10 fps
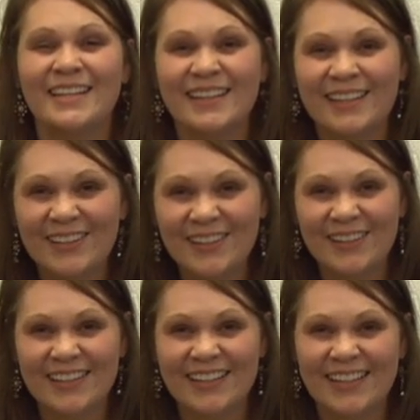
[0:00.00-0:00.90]
Good.
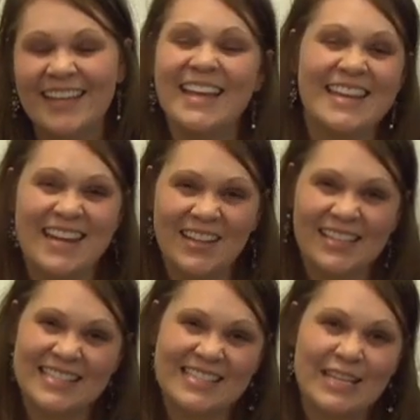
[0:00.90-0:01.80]
Now
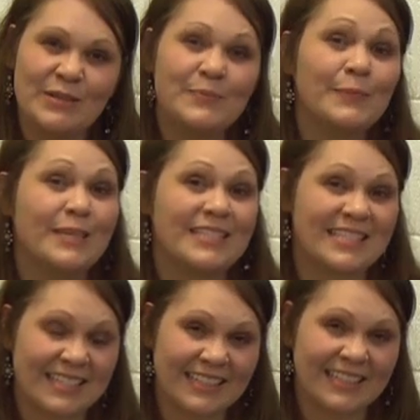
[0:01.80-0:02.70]
let's sing Be
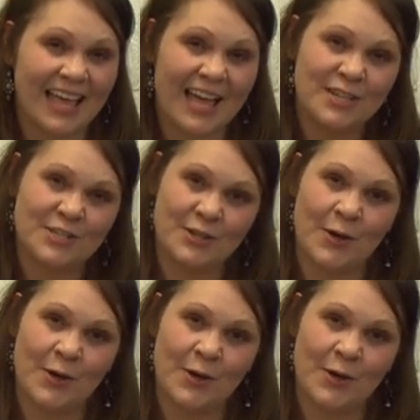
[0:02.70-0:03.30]
Still and Know.